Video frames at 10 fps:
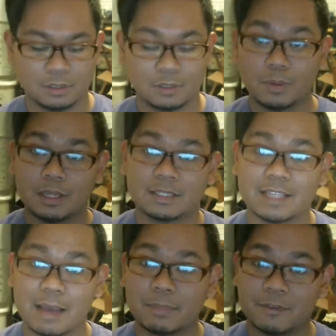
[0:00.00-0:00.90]
want to get
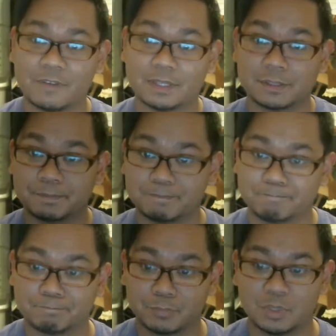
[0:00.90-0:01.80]
stabbed in the face
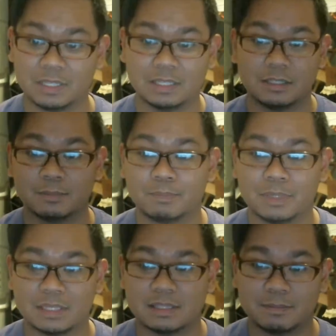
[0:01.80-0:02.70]
with the little
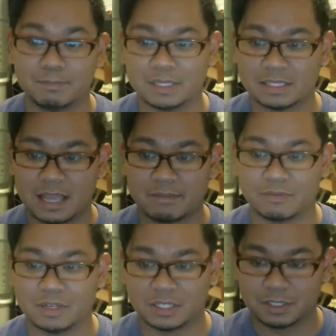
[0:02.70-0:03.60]
bits I haven't
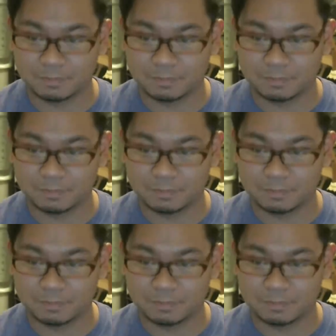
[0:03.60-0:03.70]
finished.